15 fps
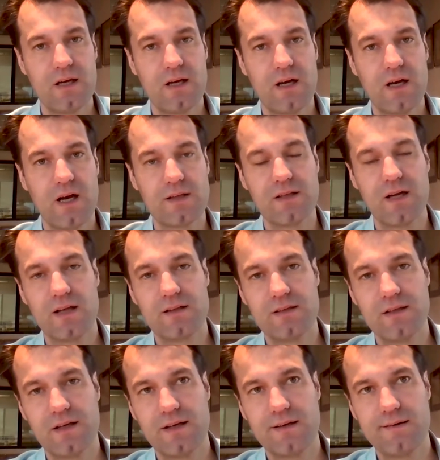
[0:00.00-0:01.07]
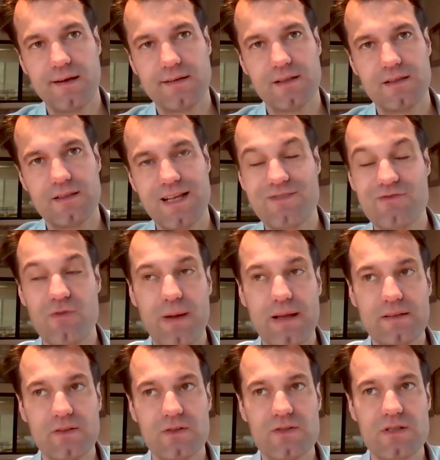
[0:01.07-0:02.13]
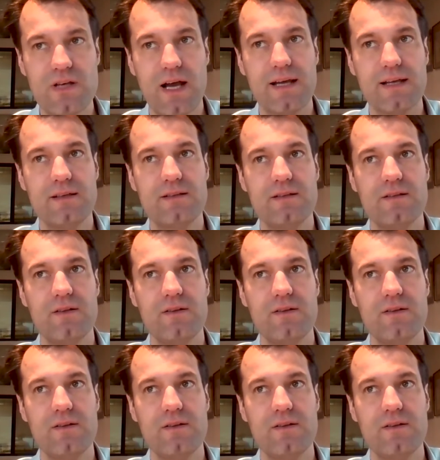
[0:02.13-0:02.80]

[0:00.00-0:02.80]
On the detrimental side,